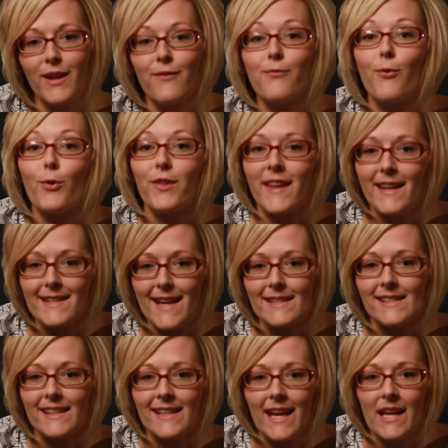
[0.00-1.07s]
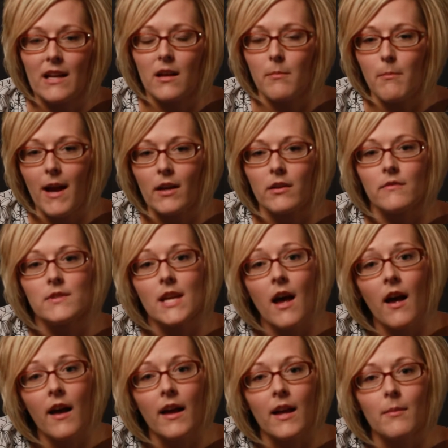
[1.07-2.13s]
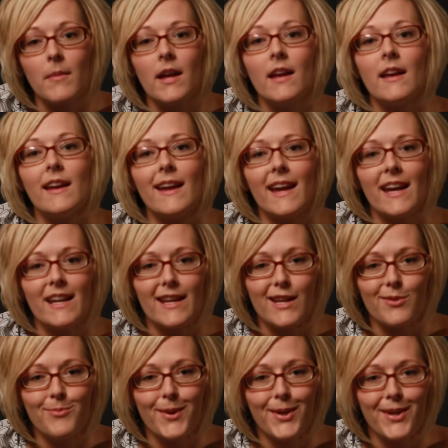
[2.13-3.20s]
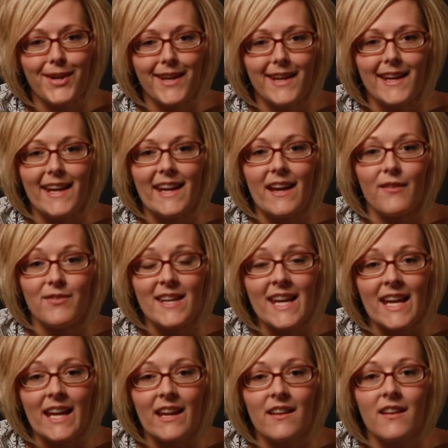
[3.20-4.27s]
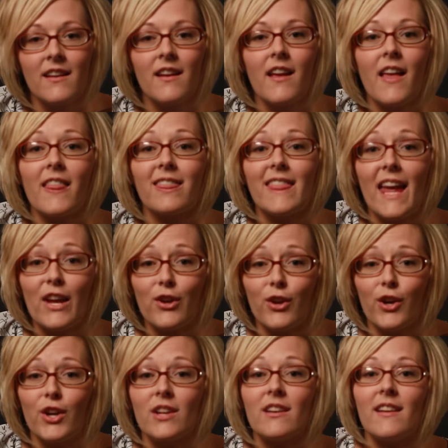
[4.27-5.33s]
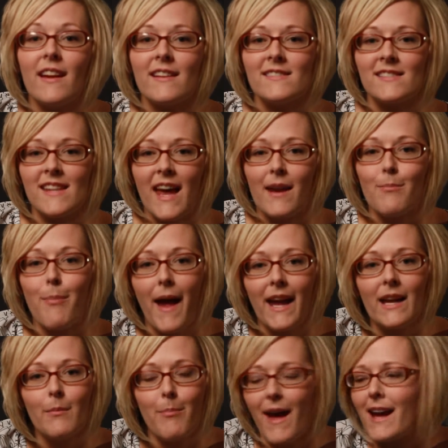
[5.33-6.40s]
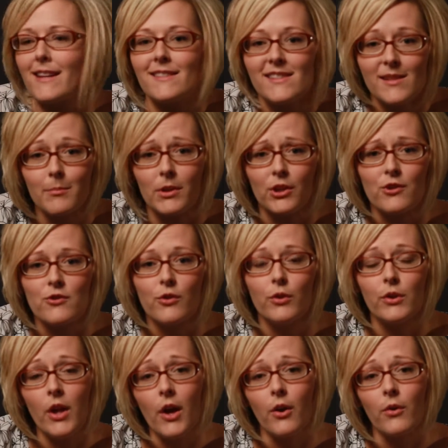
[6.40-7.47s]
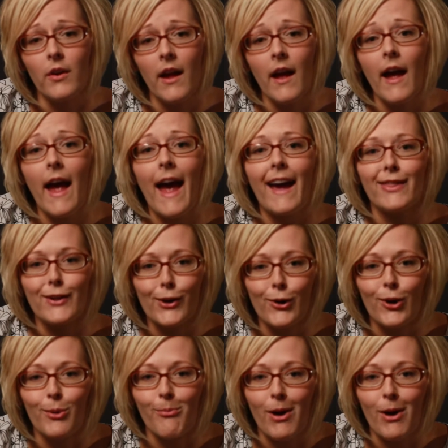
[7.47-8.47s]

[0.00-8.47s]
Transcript: for that designated amount of time in a community of need, they could instead pay it back similar to a loan at the current